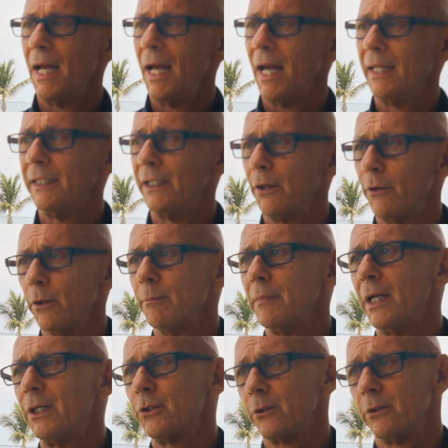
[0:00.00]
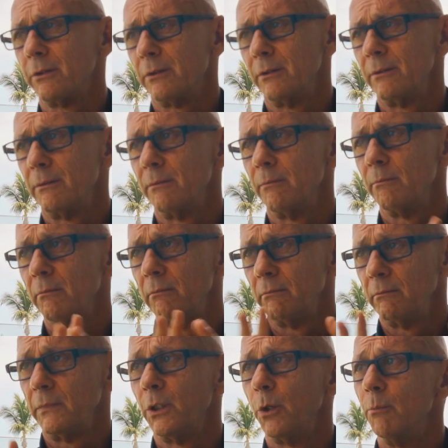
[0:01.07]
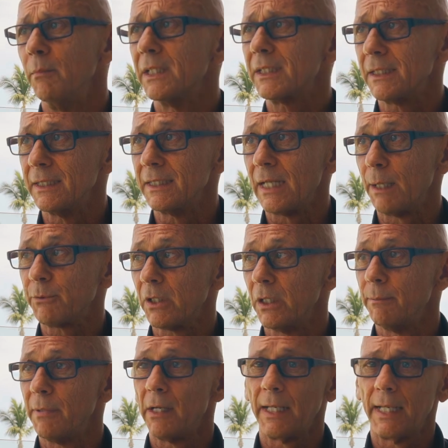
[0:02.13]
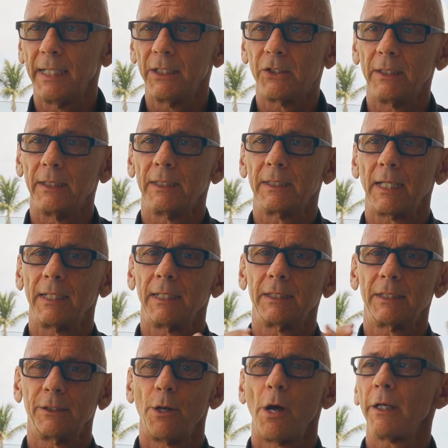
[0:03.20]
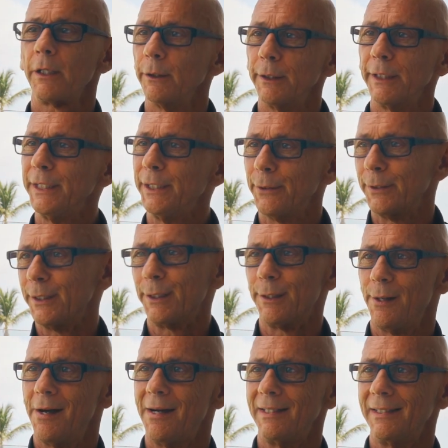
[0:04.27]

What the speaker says: And the other major misconception about aging is that it's not a linear decline.